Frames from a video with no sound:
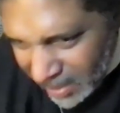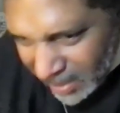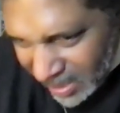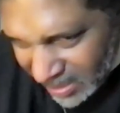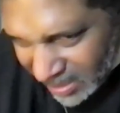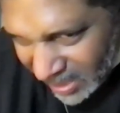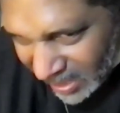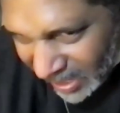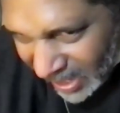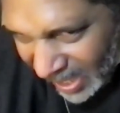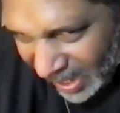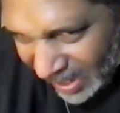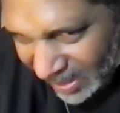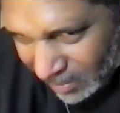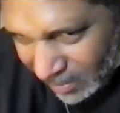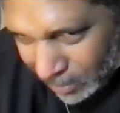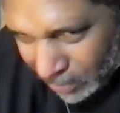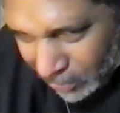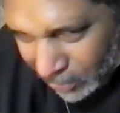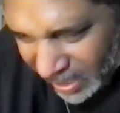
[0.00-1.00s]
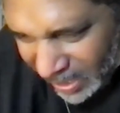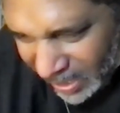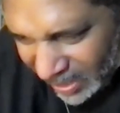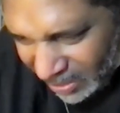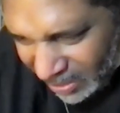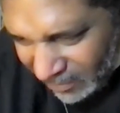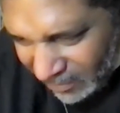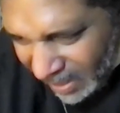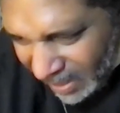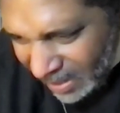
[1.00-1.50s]
It is the kind of
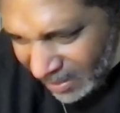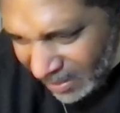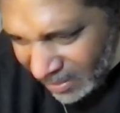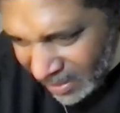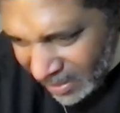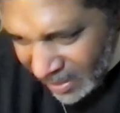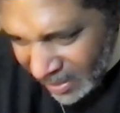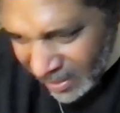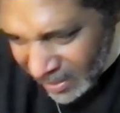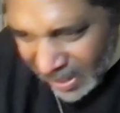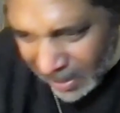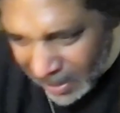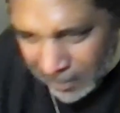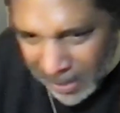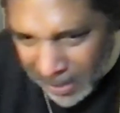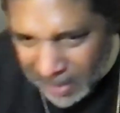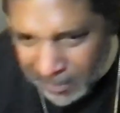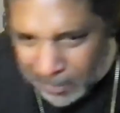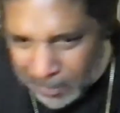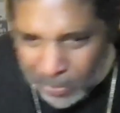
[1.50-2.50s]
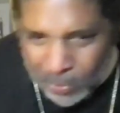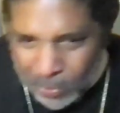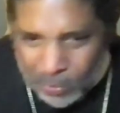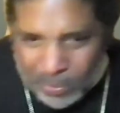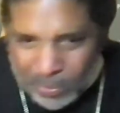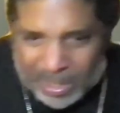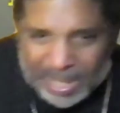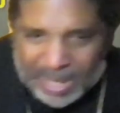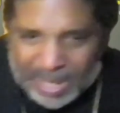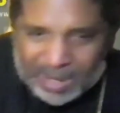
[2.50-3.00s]
breeding ground that people
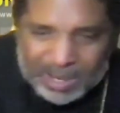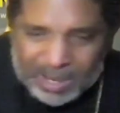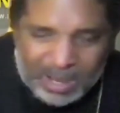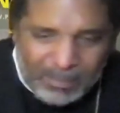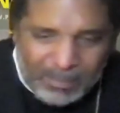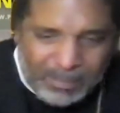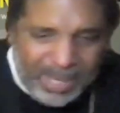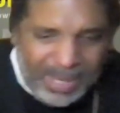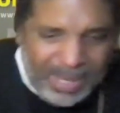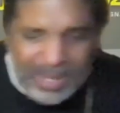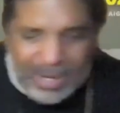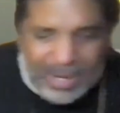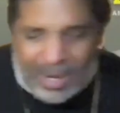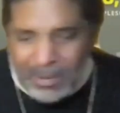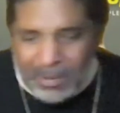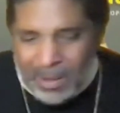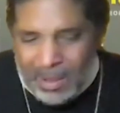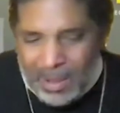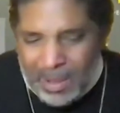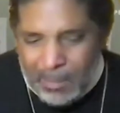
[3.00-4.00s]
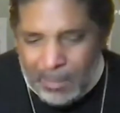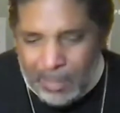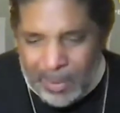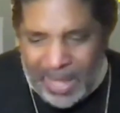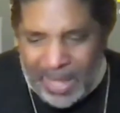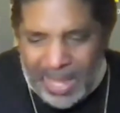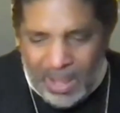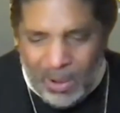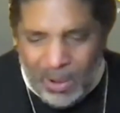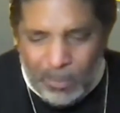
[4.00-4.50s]
who can come in and
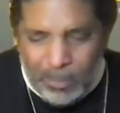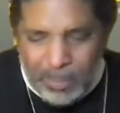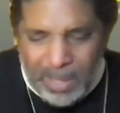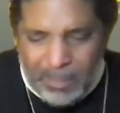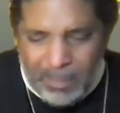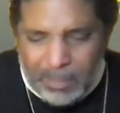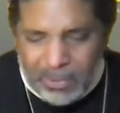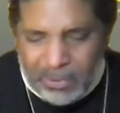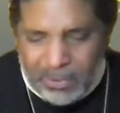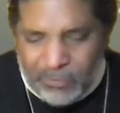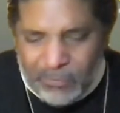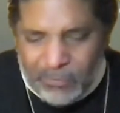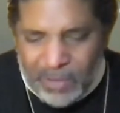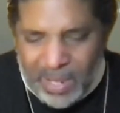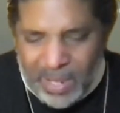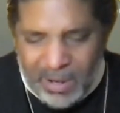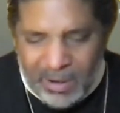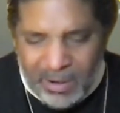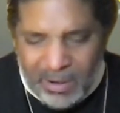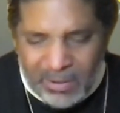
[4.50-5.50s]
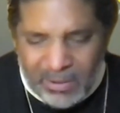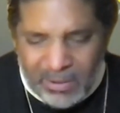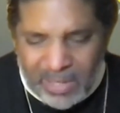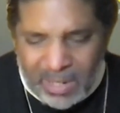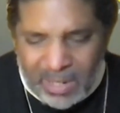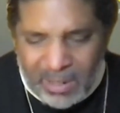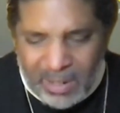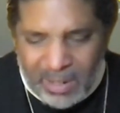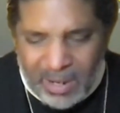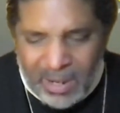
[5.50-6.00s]
play on people's fears
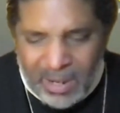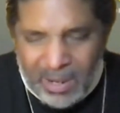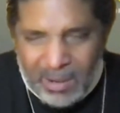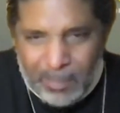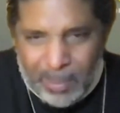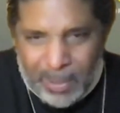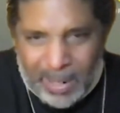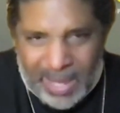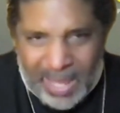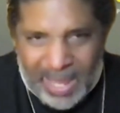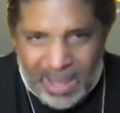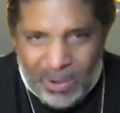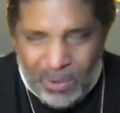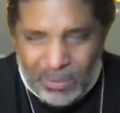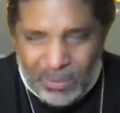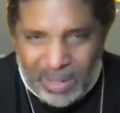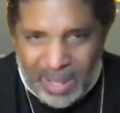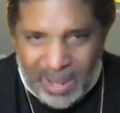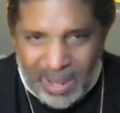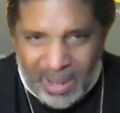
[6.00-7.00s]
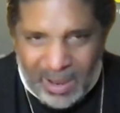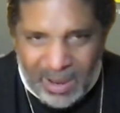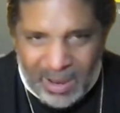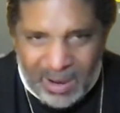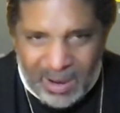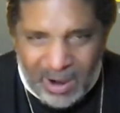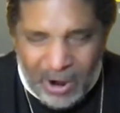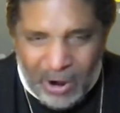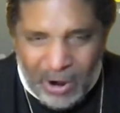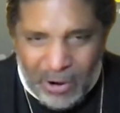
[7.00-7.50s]
and play on their
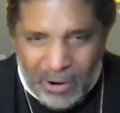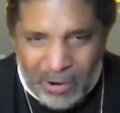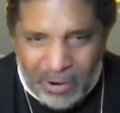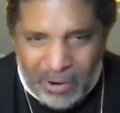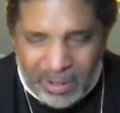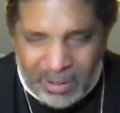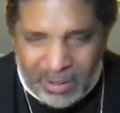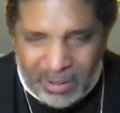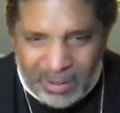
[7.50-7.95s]
hurt.